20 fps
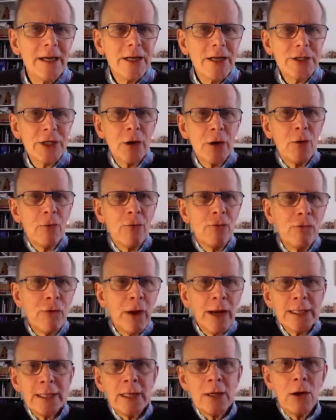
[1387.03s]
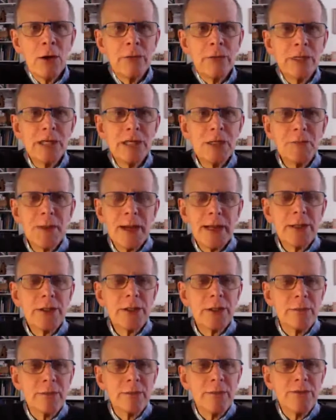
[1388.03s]
So right along this
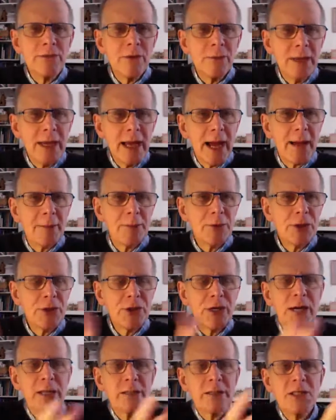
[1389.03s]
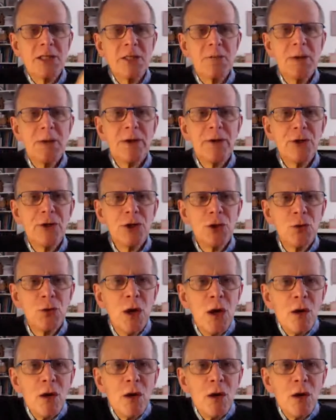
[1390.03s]
spectrum, from the abstract, the spiritual,